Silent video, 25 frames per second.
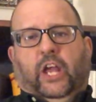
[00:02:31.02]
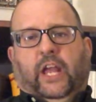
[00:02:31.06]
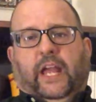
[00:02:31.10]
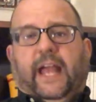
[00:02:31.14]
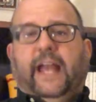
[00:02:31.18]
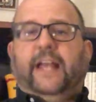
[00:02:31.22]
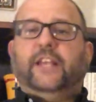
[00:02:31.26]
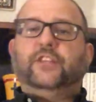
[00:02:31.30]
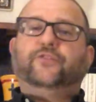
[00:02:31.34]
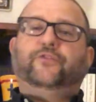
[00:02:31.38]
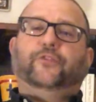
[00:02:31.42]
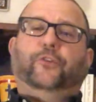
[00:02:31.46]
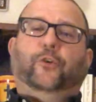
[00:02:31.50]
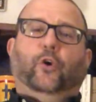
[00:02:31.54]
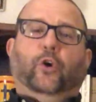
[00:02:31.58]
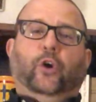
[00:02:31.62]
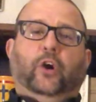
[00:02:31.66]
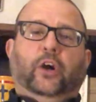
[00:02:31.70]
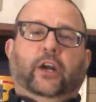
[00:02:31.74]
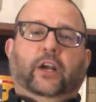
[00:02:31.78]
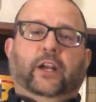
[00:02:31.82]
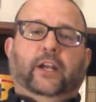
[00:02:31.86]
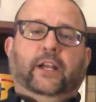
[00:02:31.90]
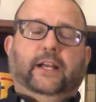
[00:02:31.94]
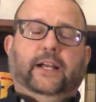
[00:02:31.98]
As
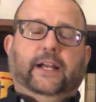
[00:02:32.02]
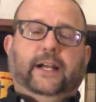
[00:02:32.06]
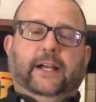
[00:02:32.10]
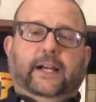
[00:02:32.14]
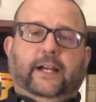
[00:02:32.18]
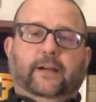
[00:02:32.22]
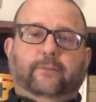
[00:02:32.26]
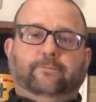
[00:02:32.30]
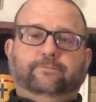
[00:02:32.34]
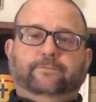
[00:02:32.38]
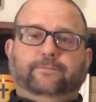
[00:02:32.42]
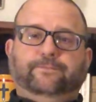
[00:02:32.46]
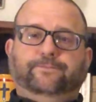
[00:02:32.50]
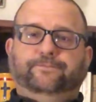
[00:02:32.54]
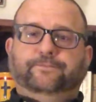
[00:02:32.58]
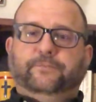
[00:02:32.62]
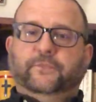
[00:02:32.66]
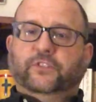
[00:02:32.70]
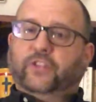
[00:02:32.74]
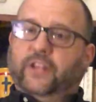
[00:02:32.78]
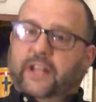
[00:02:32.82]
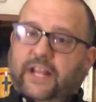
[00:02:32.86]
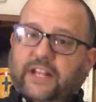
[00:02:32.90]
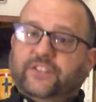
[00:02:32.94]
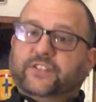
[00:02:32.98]
for,
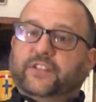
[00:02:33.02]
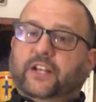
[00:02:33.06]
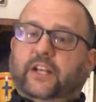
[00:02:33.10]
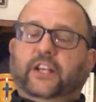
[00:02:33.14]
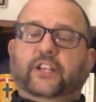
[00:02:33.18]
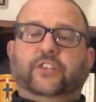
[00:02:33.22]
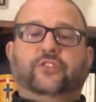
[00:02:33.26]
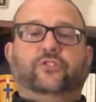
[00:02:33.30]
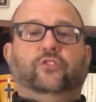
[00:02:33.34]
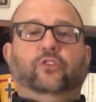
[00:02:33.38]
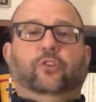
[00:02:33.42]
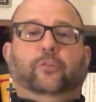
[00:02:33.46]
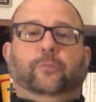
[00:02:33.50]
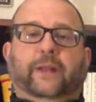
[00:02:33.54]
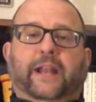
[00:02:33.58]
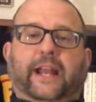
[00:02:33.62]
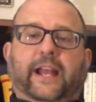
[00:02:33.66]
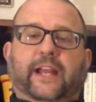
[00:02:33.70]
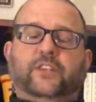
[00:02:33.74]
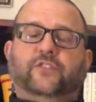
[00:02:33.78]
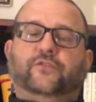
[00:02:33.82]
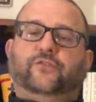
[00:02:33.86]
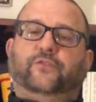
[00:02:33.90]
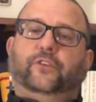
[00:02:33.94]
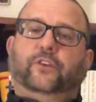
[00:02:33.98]
so that's Sunday school, but
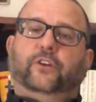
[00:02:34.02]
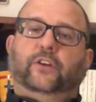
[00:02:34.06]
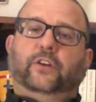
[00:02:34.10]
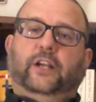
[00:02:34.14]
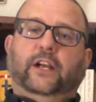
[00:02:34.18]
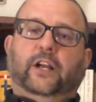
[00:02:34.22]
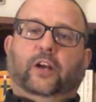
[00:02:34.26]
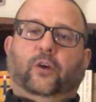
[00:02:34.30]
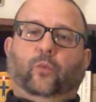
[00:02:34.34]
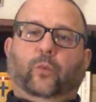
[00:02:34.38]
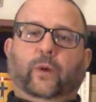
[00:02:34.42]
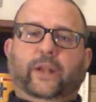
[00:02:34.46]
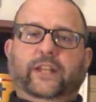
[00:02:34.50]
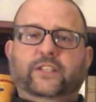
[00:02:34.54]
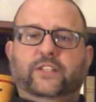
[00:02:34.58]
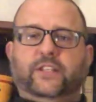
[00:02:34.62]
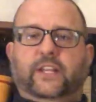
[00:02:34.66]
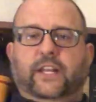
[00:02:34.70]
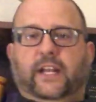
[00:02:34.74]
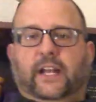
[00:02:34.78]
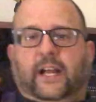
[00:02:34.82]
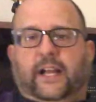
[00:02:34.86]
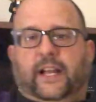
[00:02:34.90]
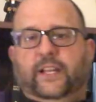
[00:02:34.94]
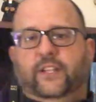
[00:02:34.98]
as for
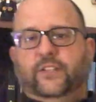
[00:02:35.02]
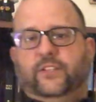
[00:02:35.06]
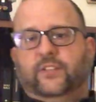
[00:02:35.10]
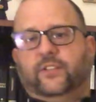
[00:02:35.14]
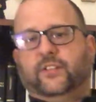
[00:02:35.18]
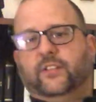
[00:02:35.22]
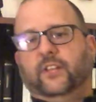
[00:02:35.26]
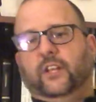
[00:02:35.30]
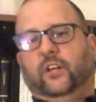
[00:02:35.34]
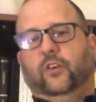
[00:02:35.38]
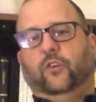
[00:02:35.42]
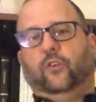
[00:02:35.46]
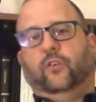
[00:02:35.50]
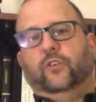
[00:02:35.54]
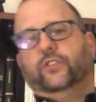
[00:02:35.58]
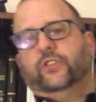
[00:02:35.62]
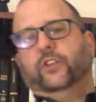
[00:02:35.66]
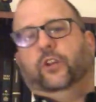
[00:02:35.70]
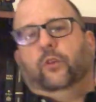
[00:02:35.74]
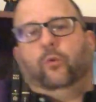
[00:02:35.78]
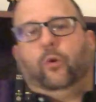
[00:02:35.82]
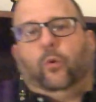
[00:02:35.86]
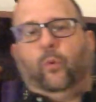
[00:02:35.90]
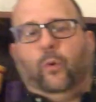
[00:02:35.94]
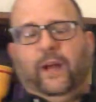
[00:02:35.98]
Wednesday nights, of course,
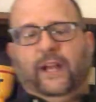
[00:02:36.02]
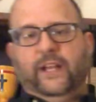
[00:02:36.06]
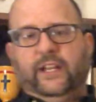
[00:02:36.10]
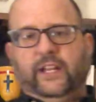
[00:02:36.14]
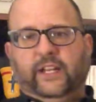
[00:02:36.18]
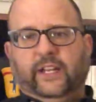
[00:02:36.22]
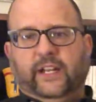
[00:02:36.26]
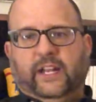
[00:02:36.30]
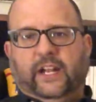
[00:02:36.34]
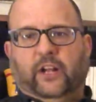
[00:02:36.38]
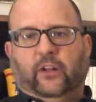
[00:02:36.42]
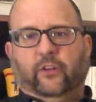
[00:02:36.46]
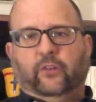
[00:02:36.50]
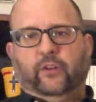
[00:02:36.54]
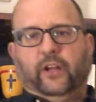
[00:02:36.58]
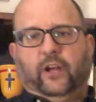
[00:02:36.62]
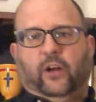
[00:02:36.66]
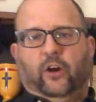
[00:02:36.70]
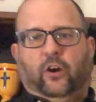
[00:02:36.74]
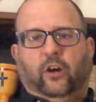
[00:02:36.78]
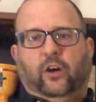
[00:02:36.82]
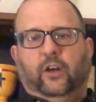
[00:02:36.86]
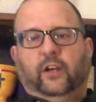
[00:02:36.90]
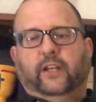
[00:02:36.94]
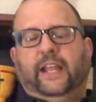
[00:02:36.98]
we're winding down
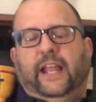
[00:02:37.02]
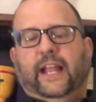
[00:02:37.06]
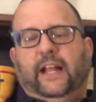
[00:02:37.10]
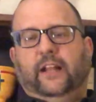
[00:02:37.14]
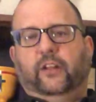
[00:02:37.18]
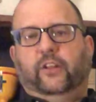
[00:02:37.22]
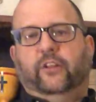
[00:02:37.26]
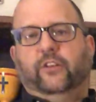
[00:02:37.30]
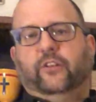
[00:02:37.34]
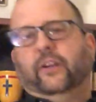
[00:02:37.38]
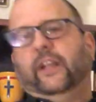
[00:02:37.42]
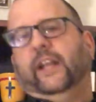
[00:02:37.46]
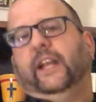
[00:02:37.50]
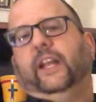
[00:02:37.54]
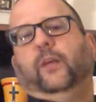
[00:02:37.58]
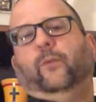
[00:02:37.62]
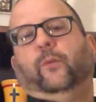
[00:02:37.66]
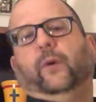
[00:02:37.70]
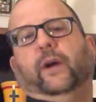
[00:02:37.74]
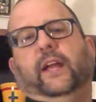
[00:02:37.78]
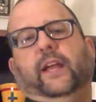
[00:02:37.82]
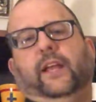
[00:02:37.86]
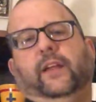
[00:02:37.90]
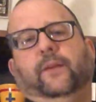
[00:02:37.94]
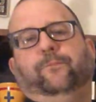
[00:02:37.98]
our calendar
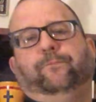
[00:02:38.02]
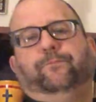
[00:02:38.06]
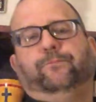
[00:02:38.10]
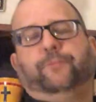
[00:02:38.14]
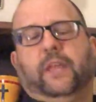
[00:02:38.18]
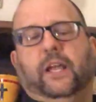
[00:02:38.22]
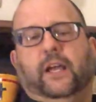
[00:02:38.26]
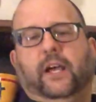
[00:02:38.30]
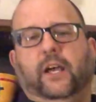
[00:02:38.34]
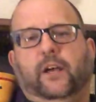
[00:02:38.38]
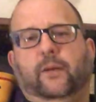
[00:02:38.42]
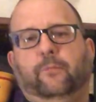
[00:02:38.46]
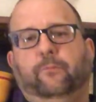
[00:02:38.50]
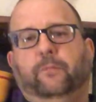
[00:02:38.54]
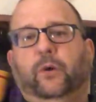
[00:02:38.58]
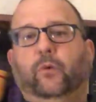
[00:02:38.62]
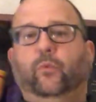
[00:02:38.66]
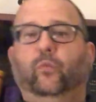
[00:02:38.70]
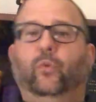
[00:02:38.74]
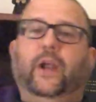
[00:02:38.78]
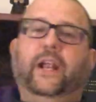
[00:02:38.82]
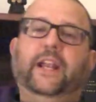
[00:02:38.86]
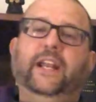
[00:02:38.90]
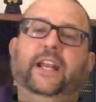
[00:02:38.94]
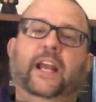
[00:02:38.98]
anyway,
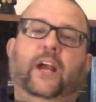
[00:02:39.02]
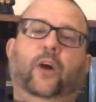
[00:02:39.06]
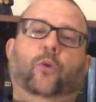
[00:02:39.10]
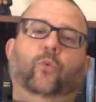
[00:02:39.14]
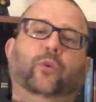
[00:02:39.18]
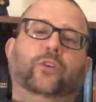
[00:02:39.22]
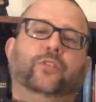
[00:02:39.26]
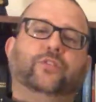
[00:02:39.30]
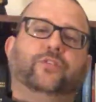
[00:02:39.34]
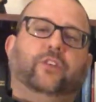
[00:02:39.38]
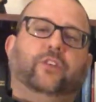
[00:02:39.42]
but right now